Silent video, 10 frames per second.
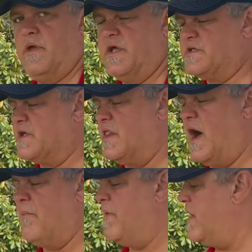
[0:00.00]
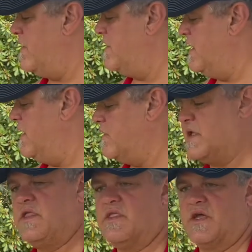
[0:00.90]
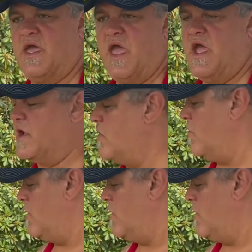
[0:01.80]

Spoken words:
it's a lot better than the canned corn.